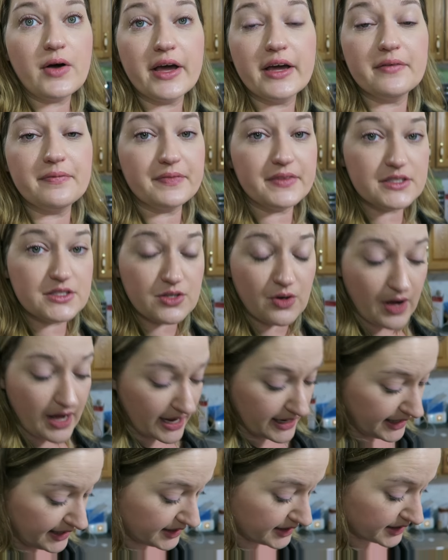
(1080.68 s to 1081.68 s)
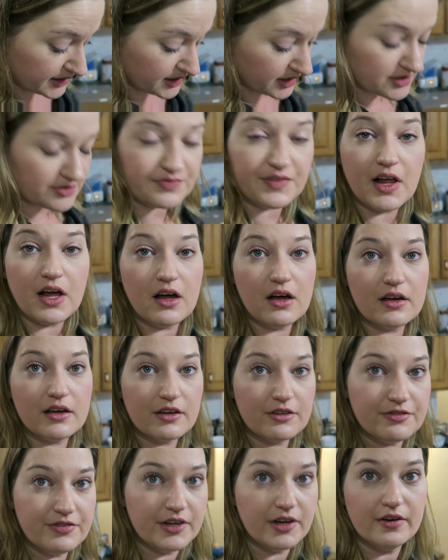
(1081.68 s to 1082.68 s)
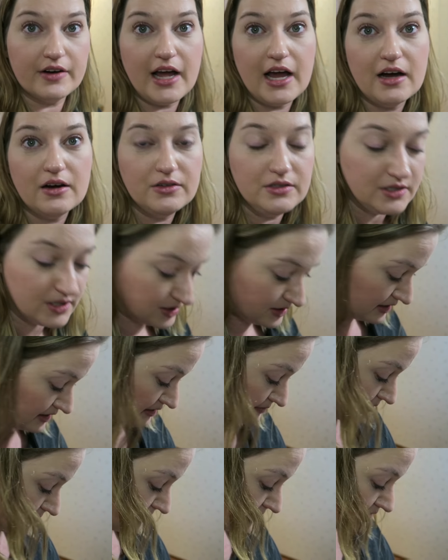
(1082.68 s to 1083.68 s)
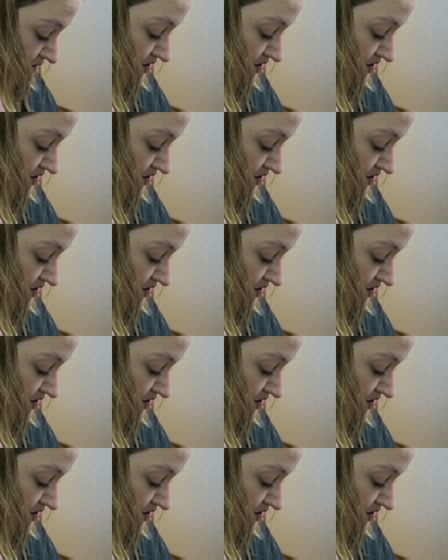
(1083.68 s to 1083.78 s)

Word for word: Okay, so I need to get this vlog figured out. Um, I'm